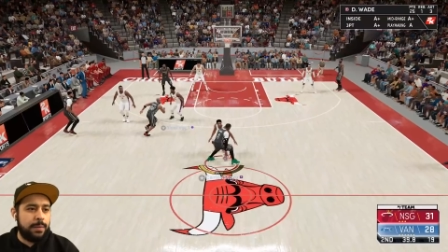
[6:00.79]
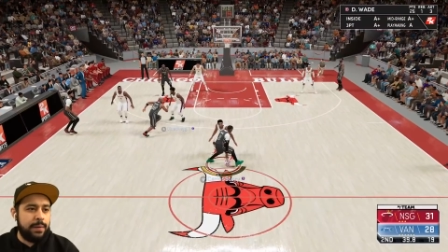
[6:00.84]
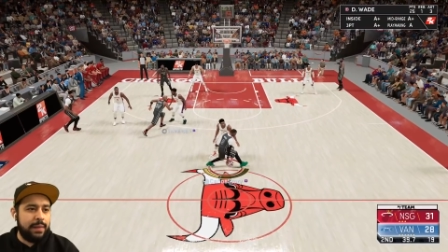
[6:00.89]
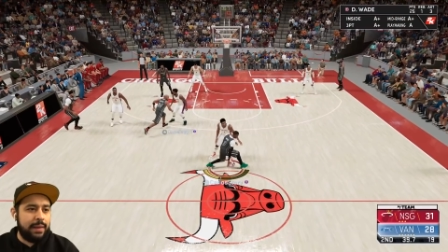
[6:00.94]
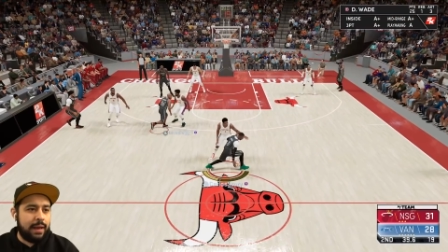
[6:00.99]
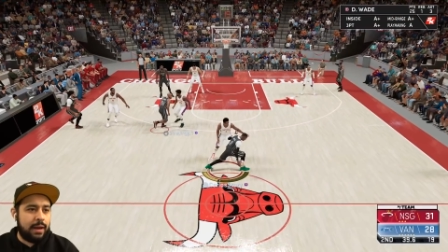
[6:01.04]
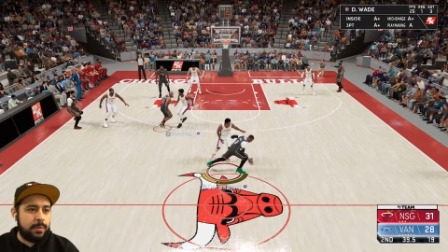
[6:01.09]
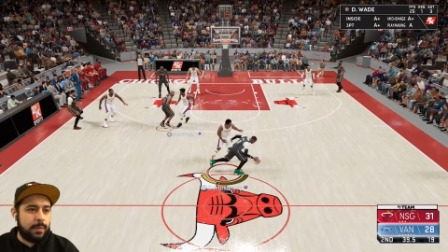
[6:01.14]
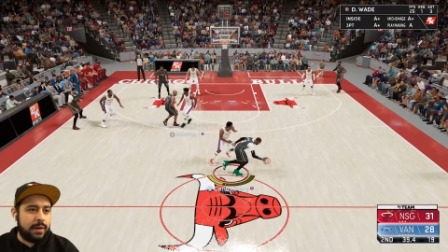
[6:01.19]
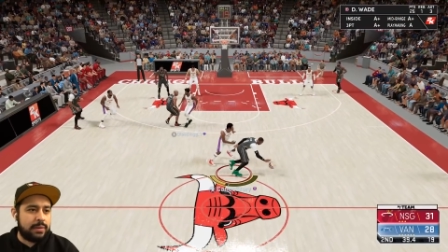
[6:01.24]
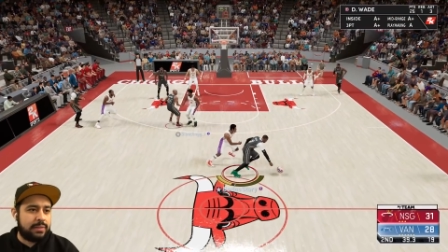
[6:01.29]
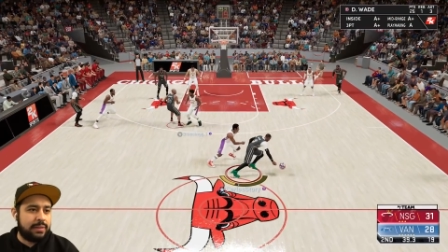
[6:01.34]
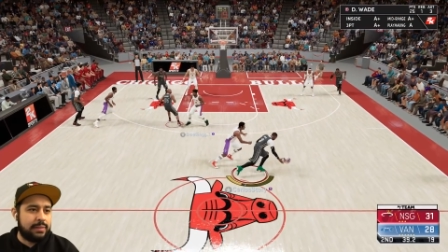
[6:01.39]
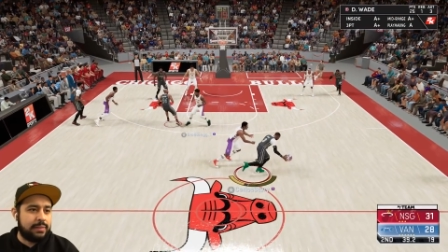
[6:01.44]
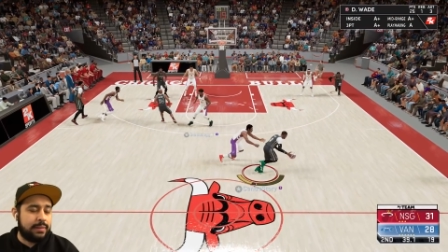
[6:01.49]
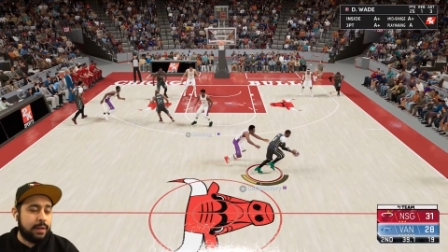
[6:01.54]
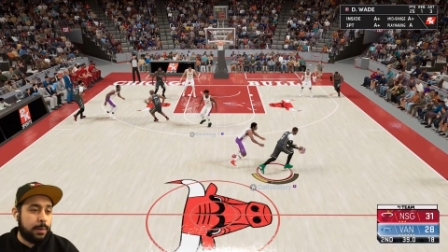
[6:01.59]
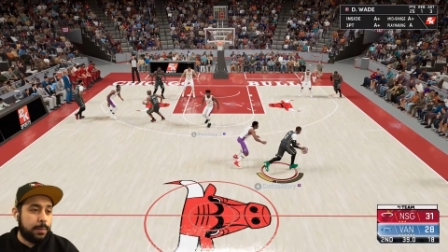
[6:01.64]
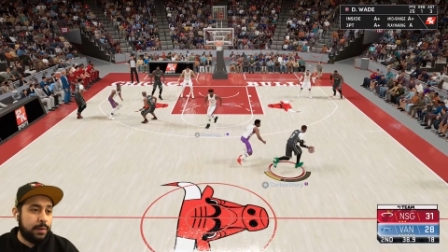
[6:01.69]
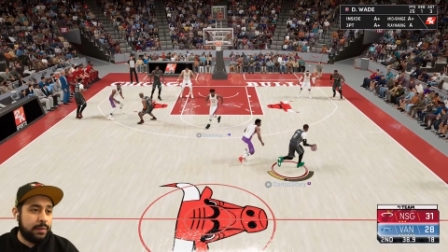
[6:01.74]
We really got to watch
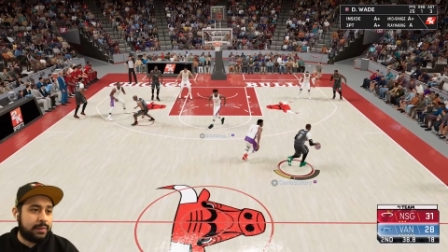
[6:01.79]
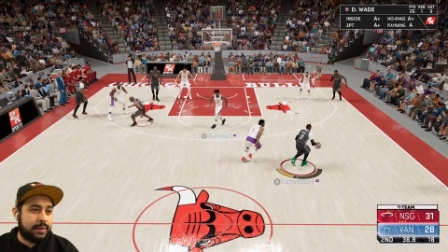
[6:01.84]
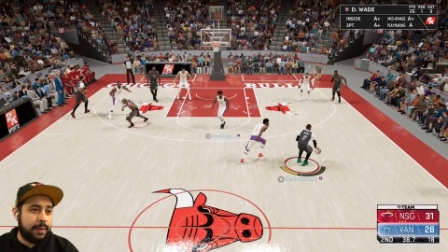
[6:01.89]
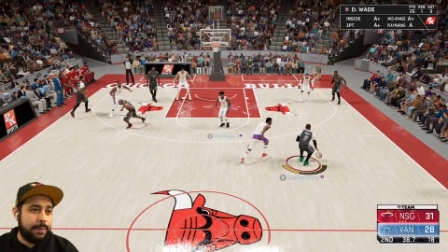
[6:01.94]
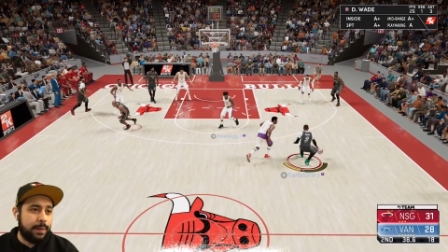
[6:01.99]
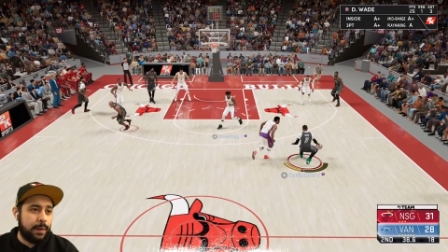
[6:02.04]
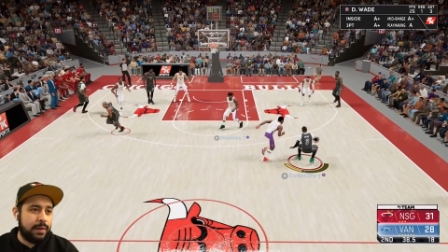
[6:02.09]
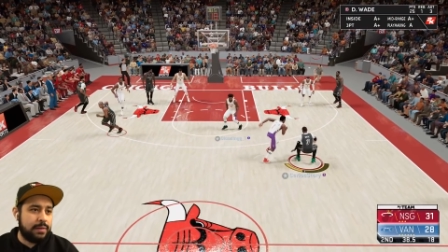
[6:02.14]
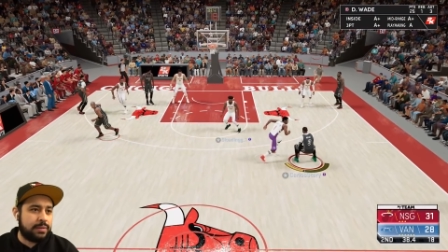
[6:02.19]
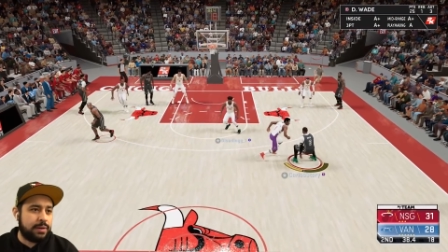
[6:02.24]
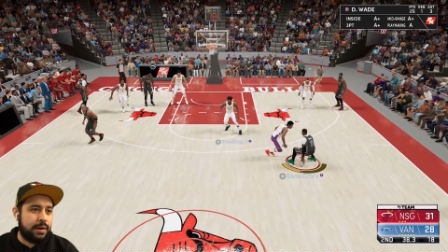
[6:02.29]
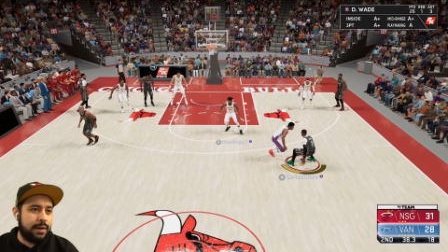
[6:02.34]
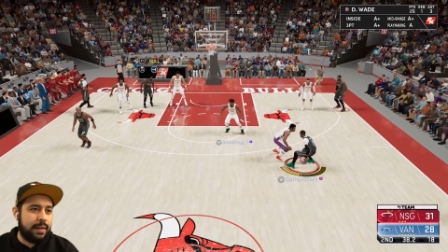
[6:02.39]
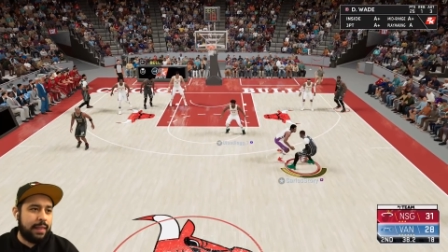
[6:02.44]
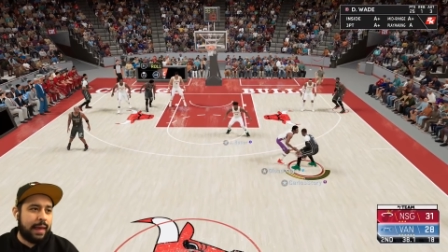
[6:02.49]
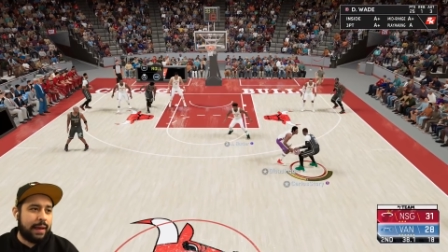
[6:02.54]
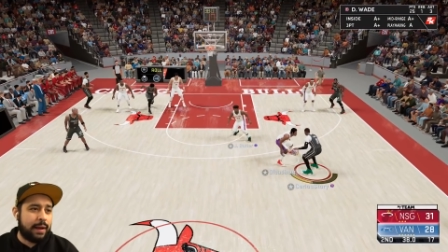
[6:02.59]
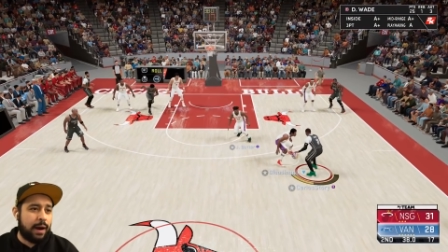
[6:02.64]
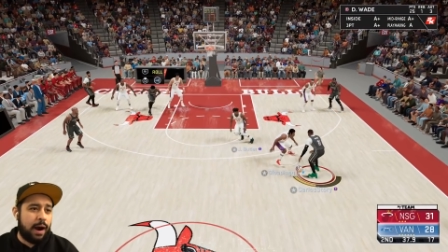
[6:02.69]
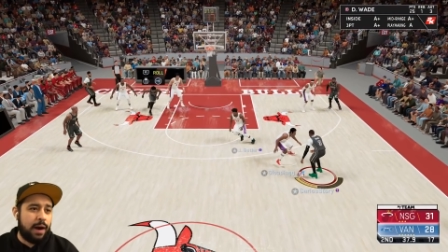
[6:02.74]
this double team, though. He's starting to,
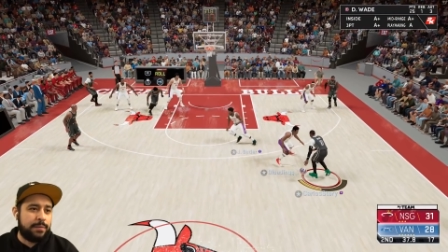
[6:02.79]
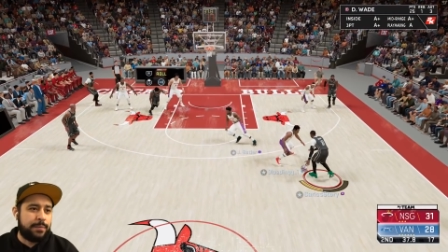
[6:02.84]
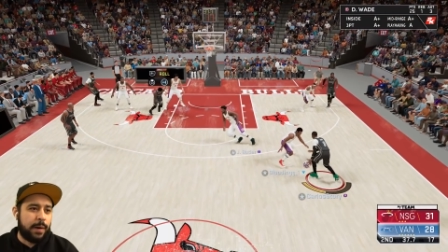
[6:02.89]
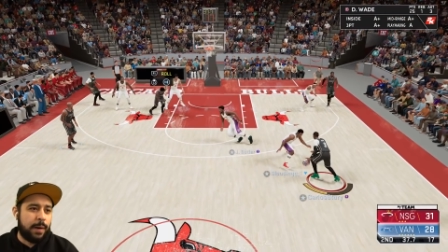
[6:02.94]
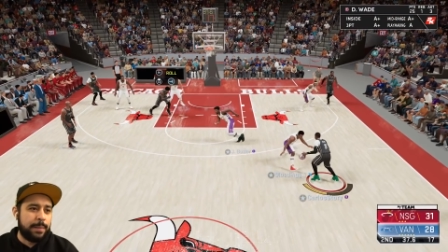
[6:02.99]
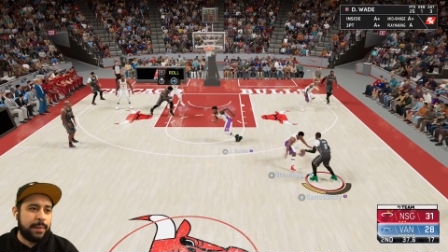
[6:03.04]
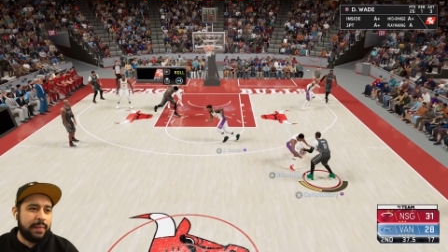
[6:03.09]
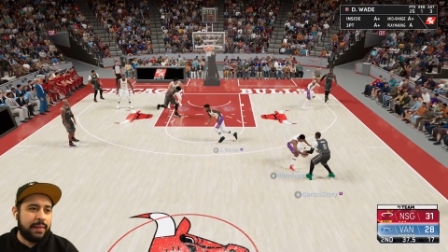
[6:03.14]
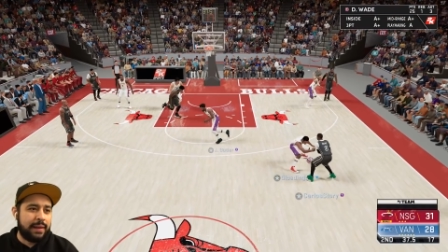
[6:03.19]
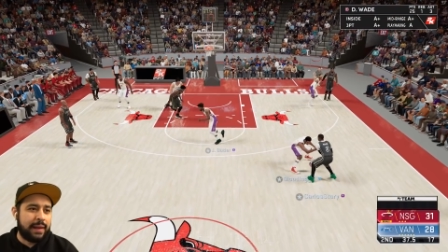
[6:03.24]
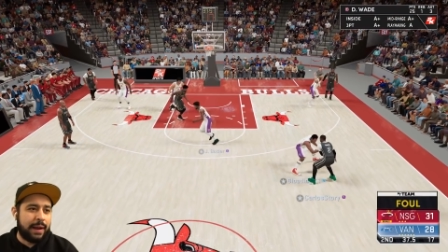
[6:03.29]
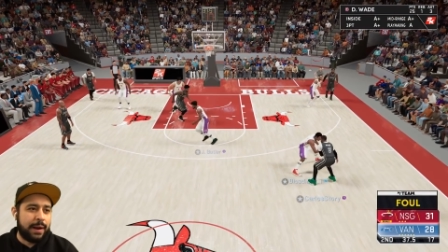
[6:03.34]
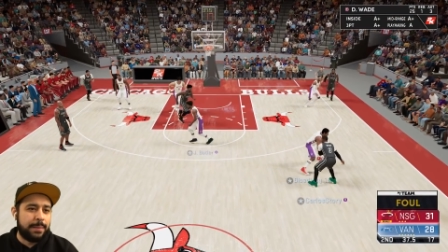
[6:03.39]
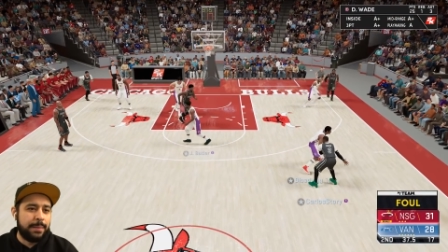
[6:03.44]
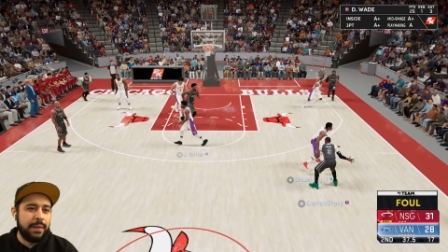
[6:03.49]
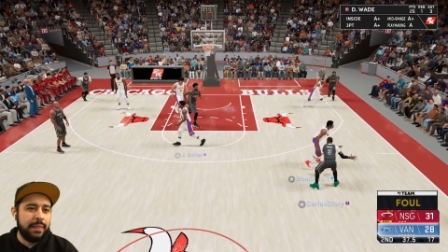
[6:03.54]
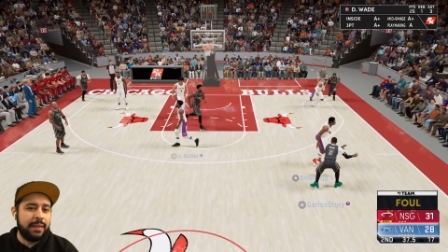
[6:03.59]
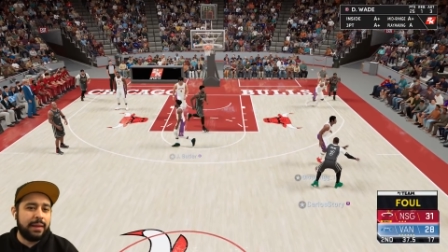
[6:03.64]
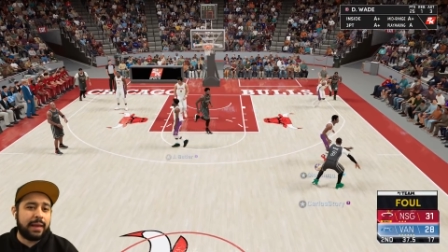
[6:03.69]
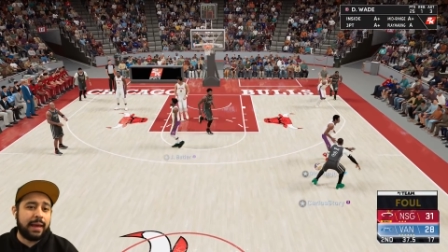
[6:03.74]
like, off-ball me. Look at
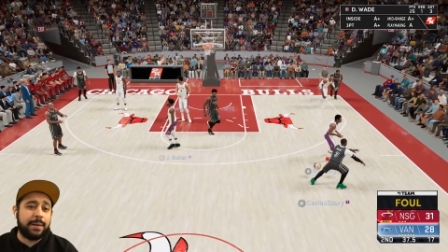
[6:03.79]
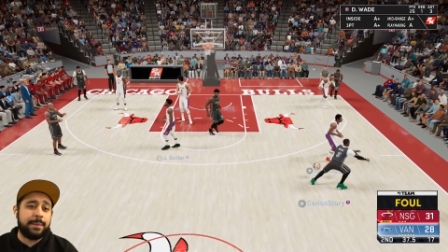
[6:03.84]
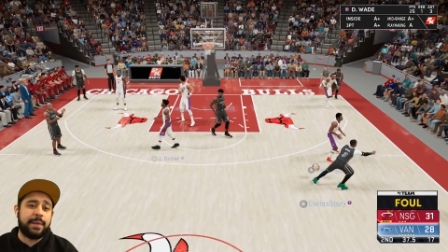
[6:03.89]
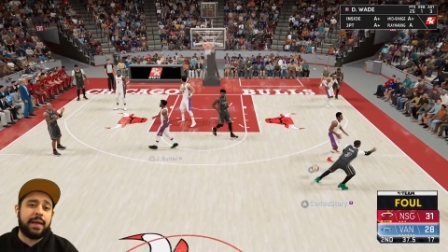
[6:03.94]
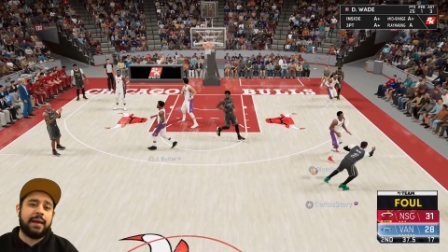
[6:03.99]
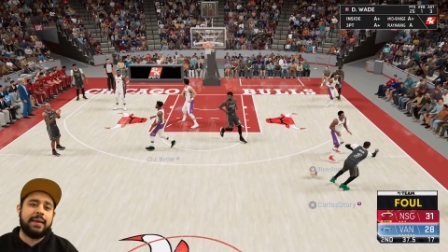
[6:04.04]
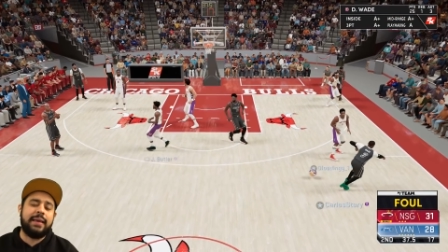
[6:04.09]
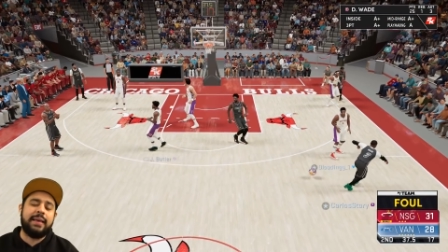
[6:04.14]
him. Look at him him.